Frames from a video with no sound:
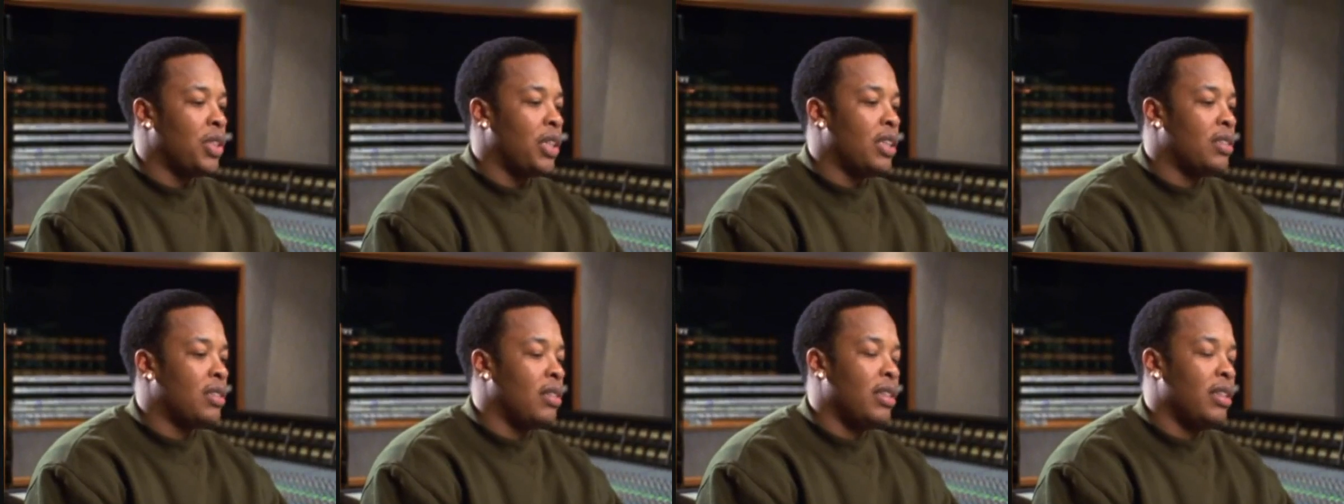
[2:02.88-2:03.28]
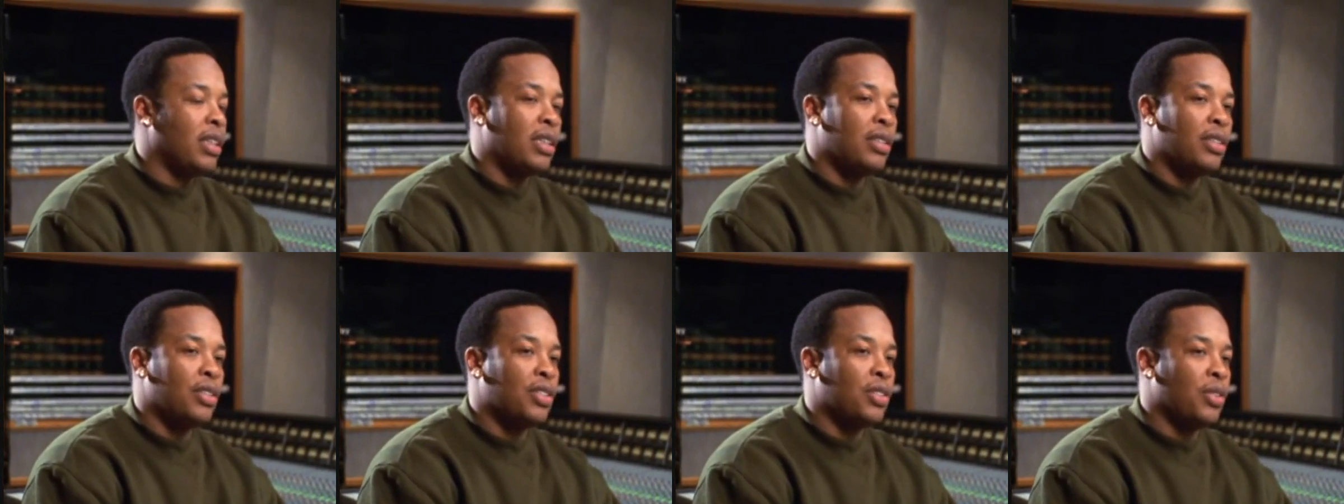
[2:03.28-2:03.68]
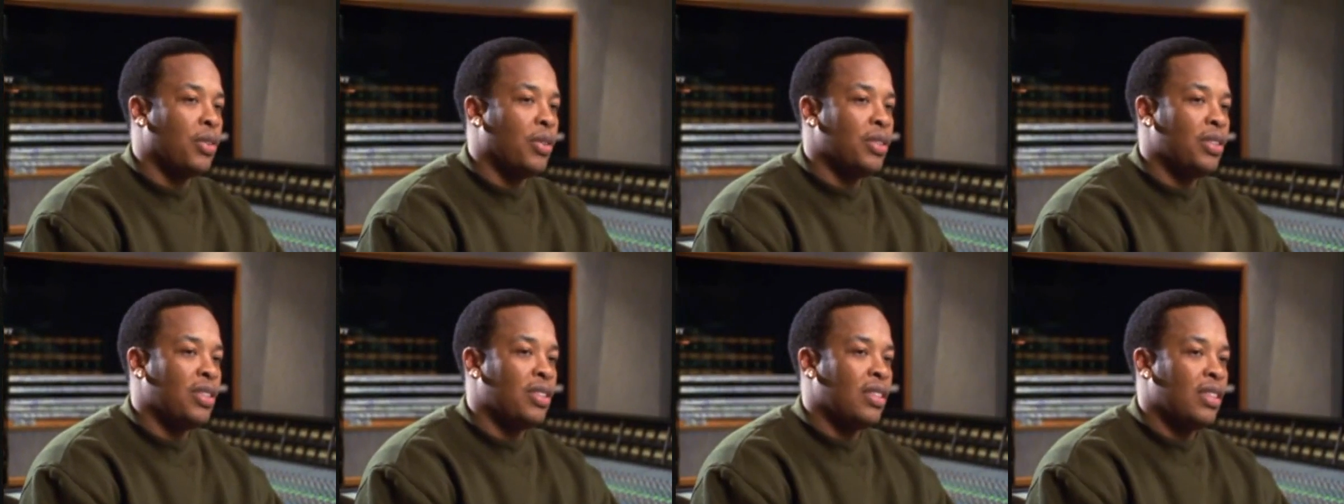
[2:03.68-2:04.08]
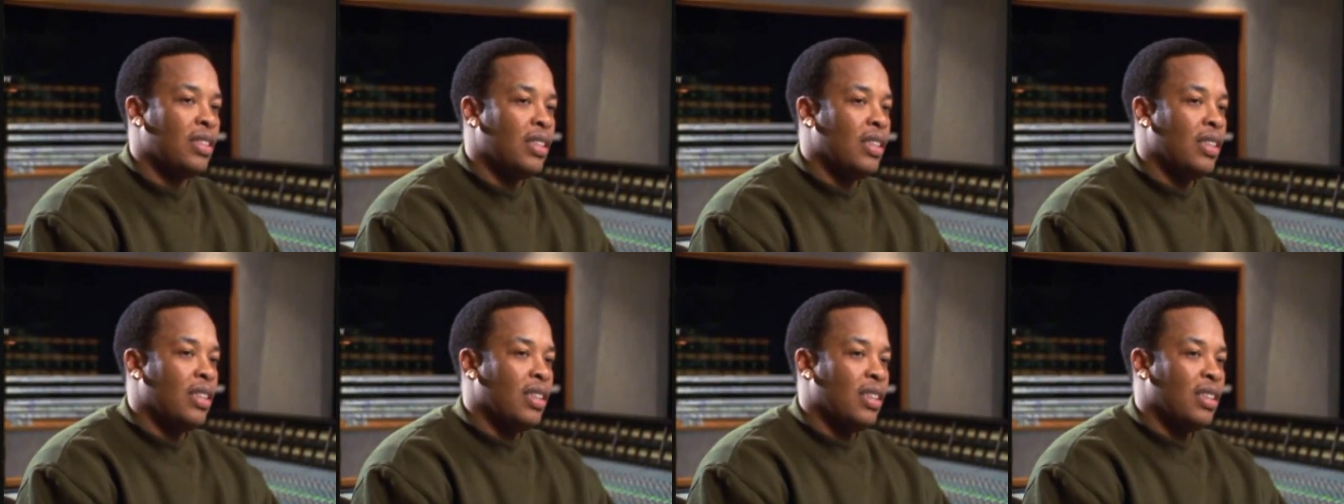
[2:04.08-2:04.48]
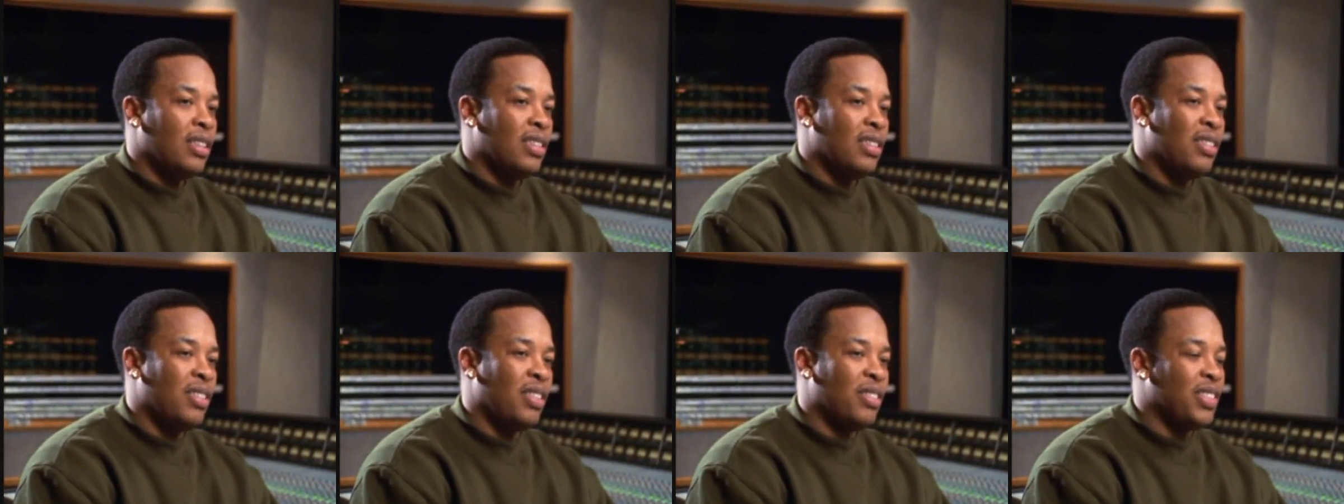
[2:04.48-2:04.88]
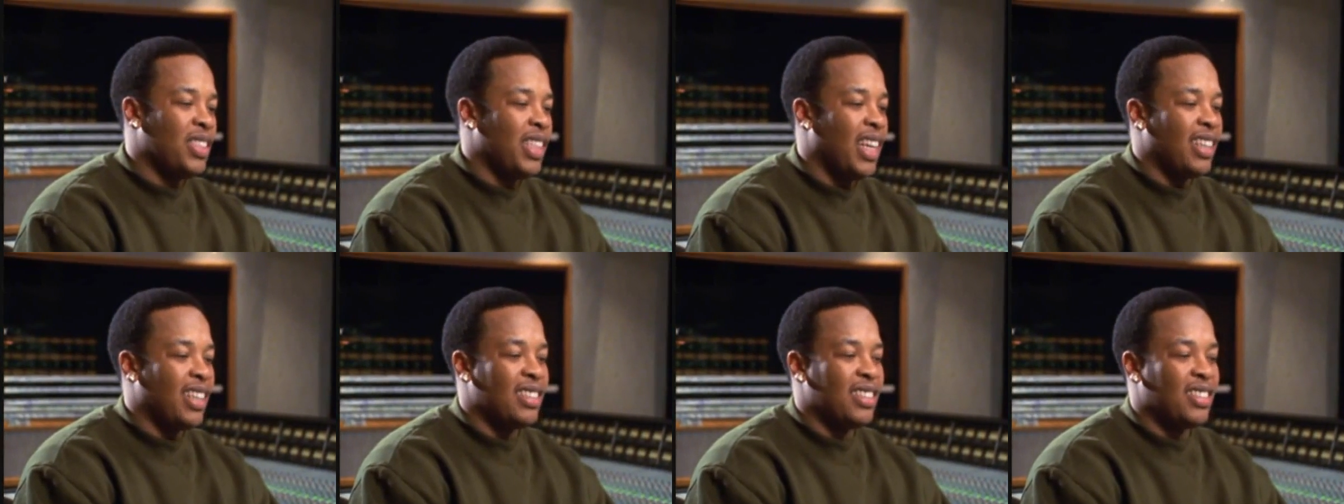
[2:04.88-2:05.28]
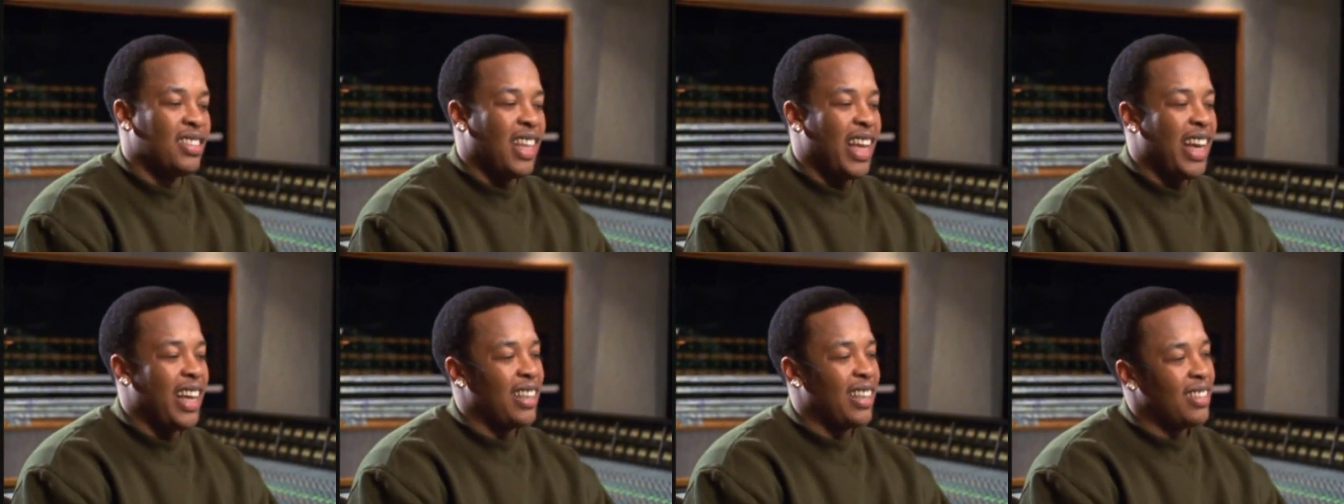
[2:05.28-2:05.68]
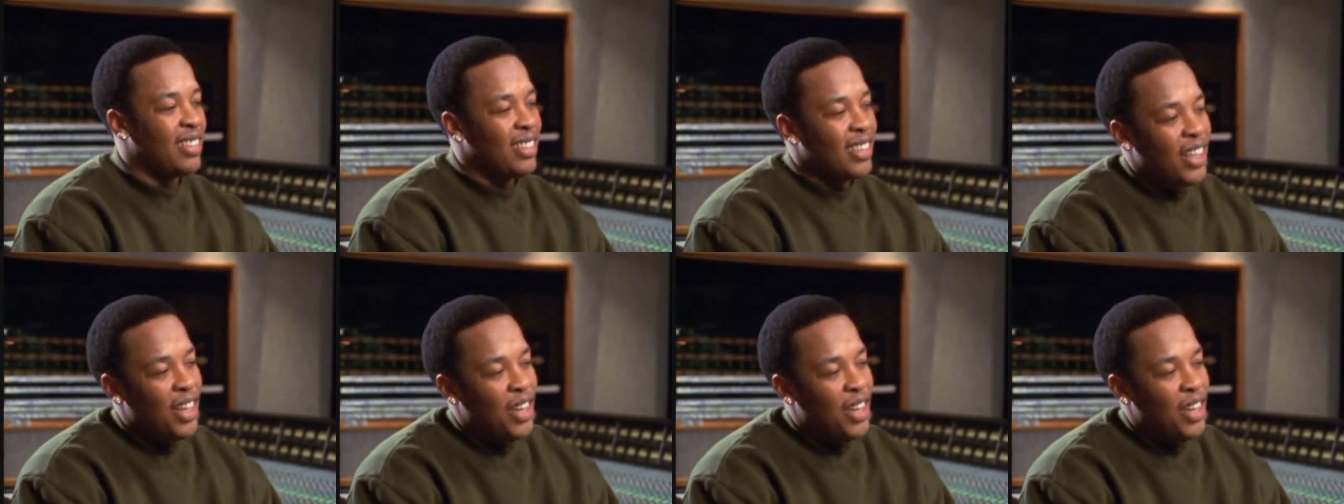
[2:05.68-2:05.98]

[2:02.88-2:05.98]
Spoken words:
I'm scared to look in the Source. You know what I'm saying? Because it's like,